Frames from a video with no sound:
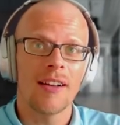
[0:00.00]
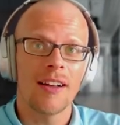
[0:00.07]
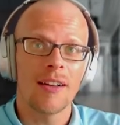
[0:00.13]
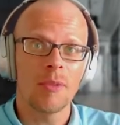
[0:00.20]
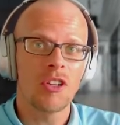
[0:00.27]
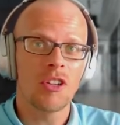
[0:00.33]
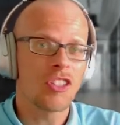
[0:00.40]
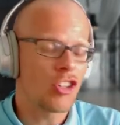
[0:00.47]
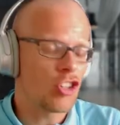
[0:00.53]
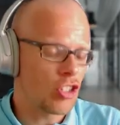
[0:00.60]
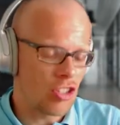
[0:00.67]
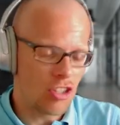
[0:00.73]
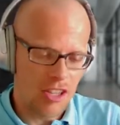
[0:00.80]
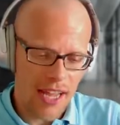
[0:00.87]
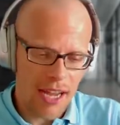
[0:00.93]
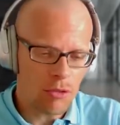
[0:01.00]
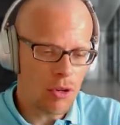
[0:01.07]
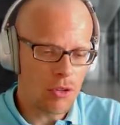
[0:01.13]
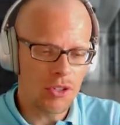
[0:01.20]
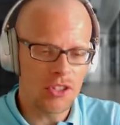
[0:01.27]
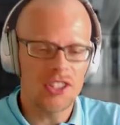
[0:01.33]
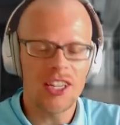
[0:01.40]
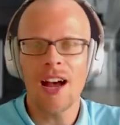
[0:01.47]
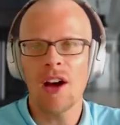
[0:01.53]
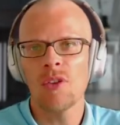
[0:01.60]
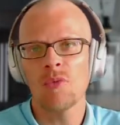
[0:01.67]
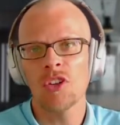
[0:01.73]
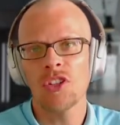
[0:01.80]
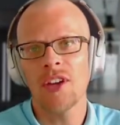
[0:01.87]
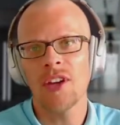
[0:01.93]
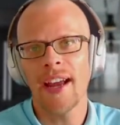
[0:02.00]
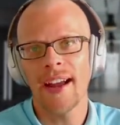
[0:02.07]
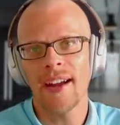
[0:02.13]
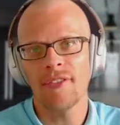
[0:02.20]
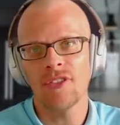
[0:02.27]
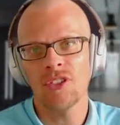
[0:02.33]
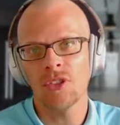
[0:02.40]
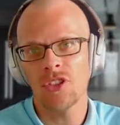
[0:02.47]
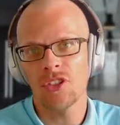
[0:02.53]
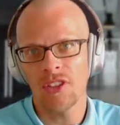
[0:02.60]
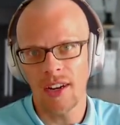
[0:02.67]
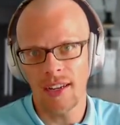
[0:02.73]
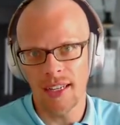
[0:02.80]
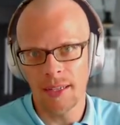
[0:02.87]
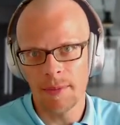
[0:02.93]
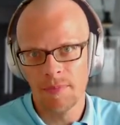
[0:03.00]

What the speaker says: because it just narrows down what you have to study.